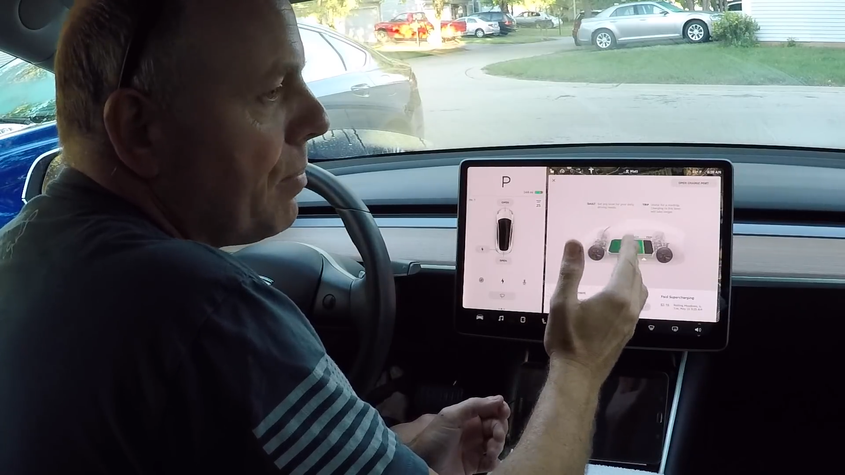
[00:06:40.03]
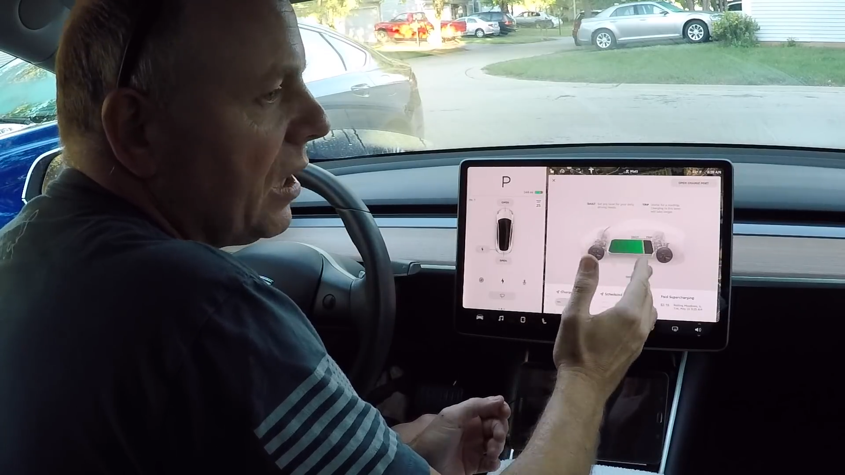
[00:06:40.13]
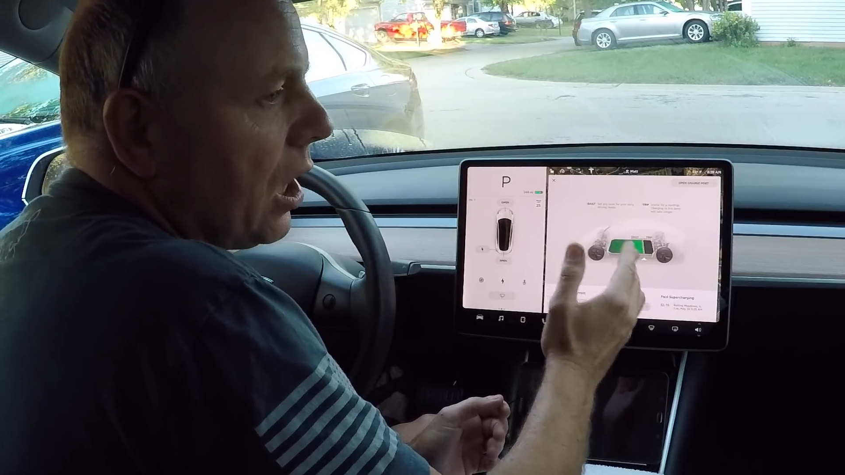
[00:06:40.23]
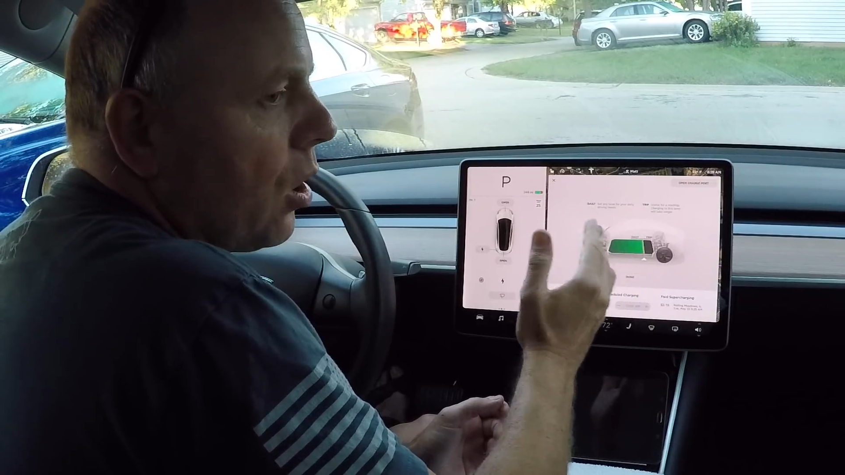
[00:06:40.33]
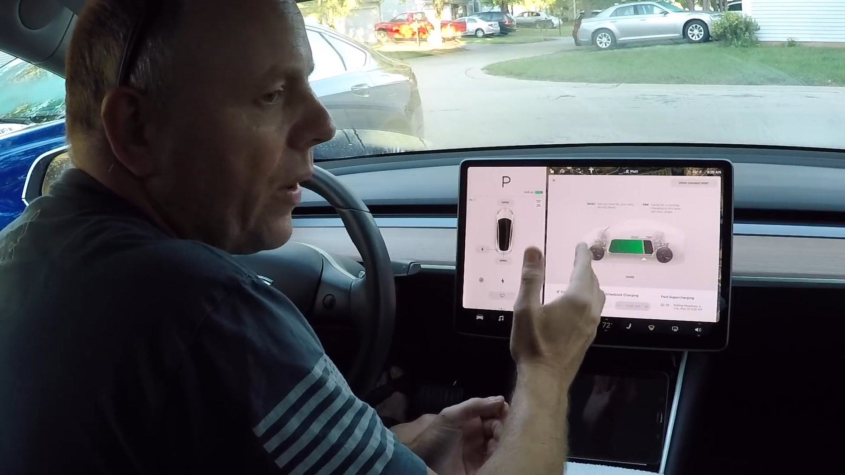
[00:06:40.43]

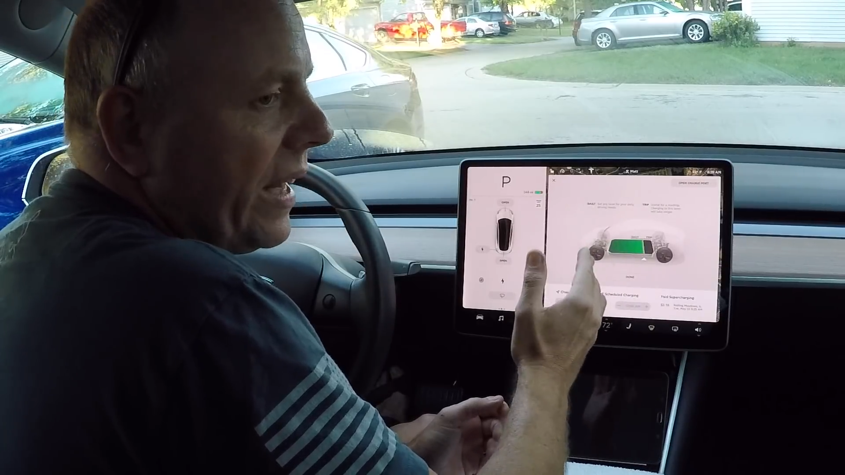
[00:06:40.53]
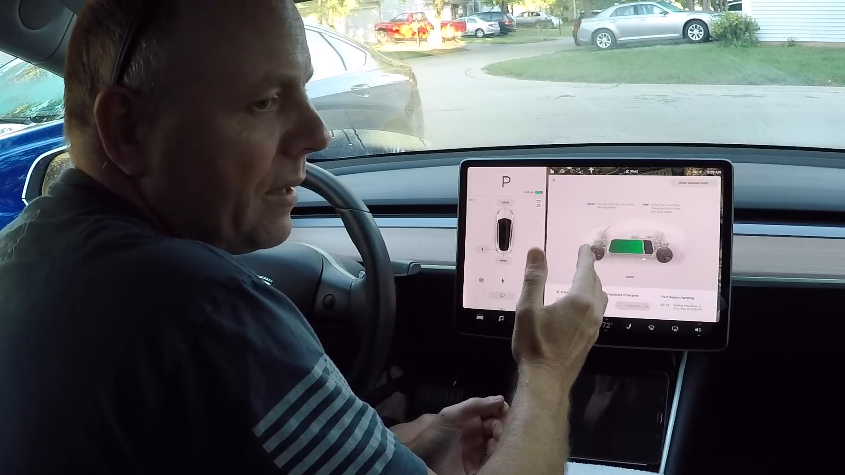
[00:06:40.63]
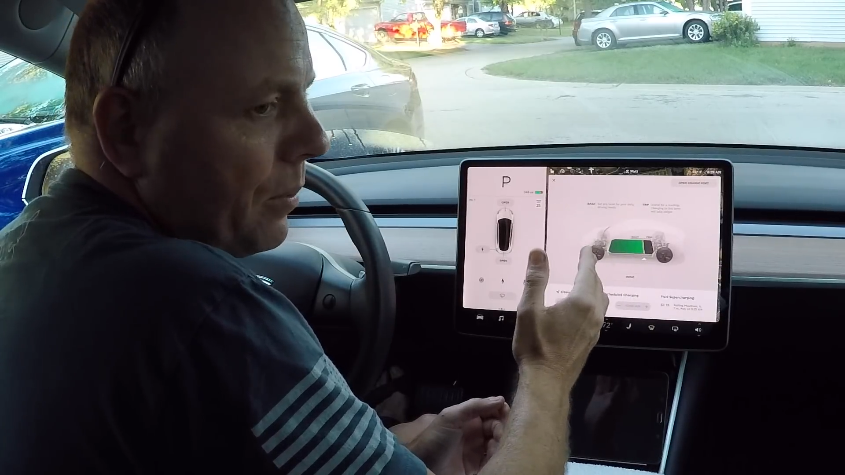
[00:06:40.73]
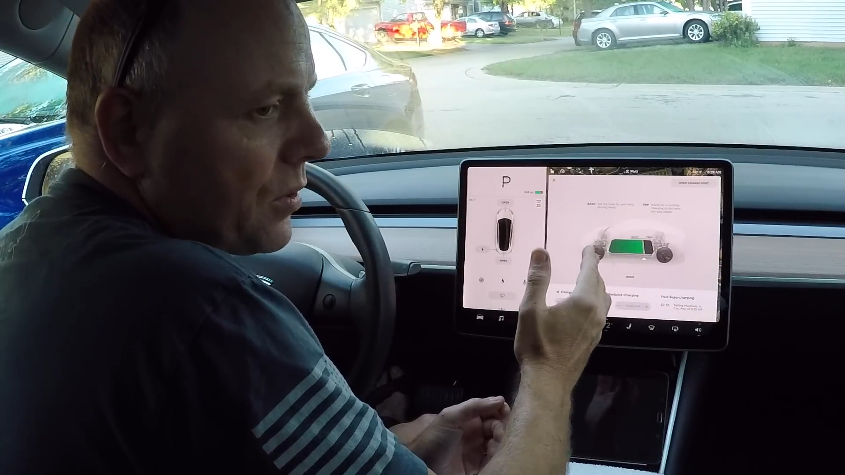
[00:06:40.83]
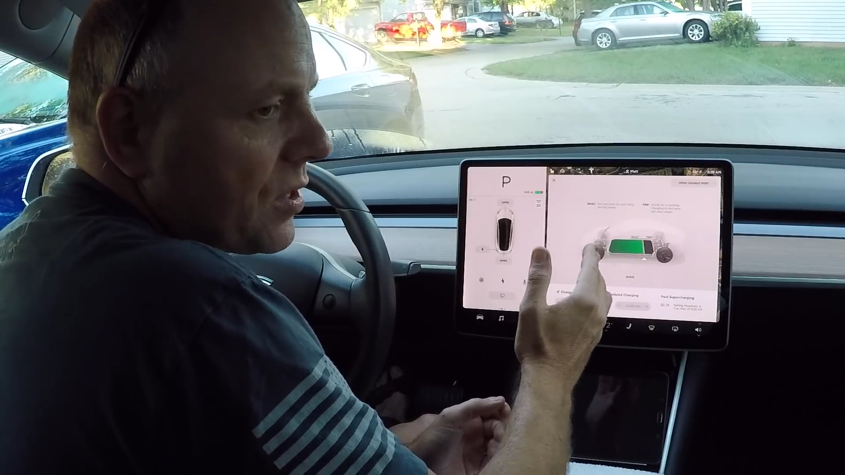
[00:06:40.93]
below
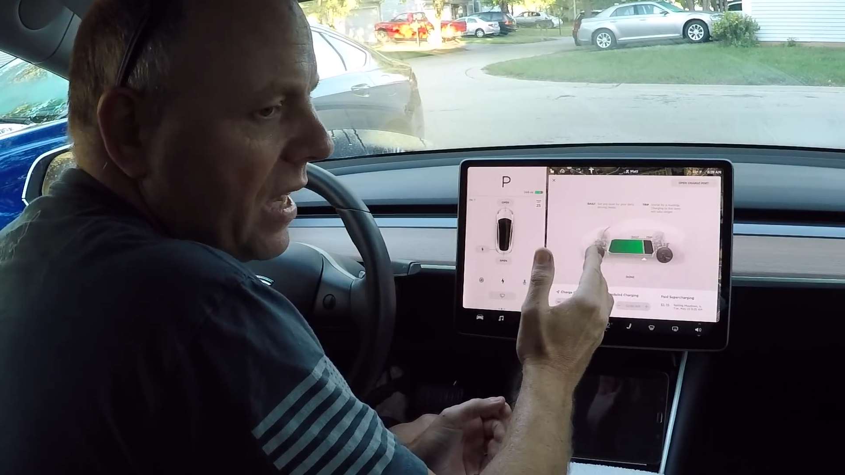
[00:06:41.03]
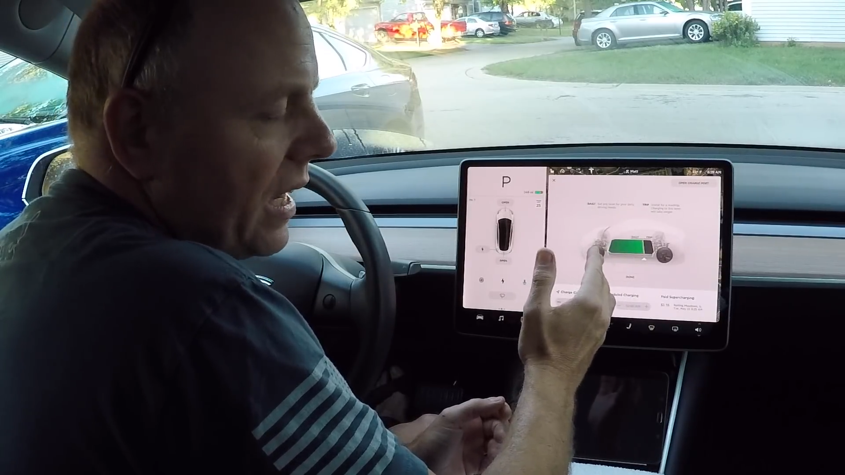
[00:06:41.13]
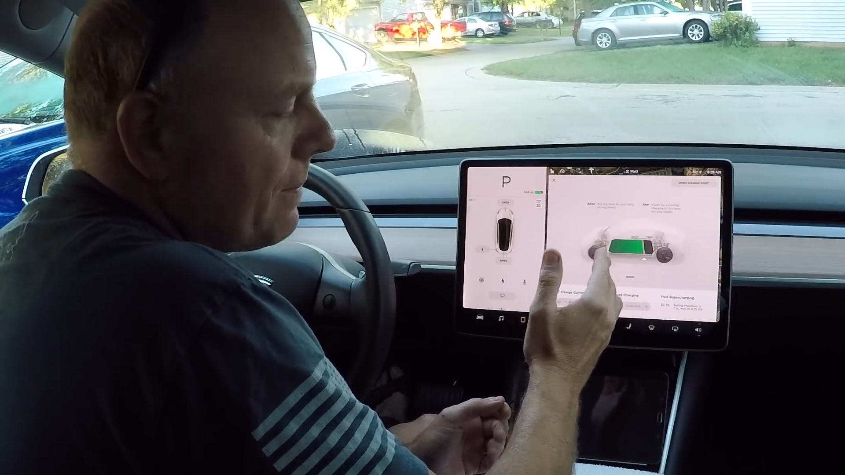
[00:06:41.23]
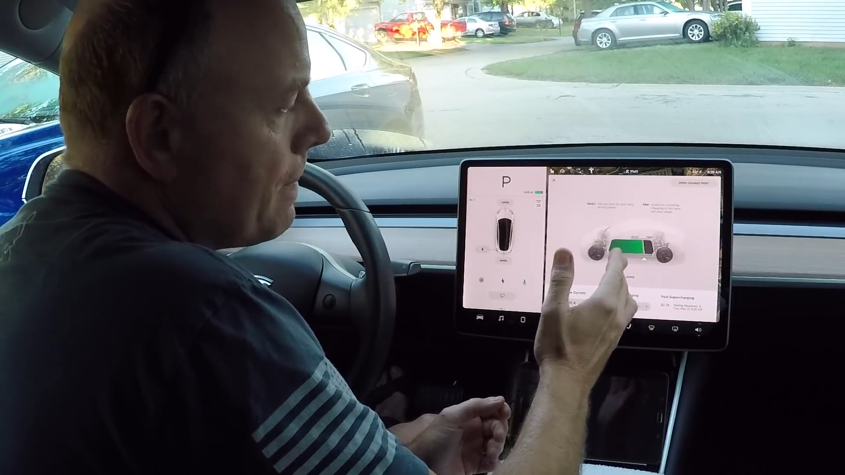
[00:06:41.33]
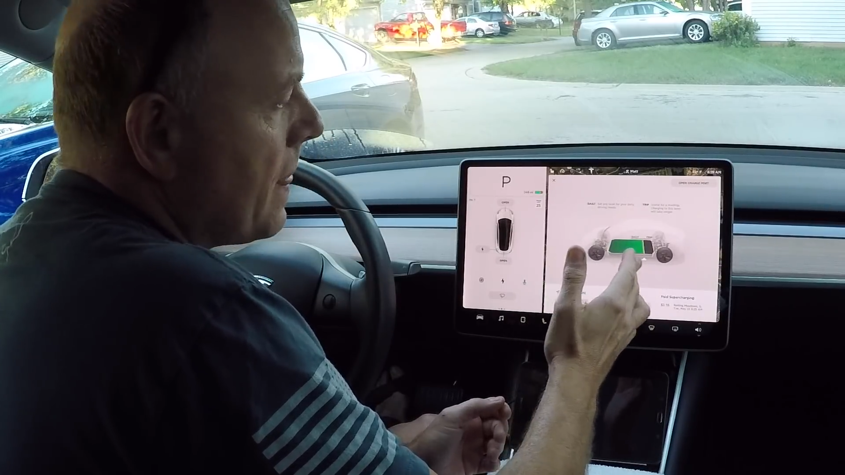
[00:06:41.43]
80%.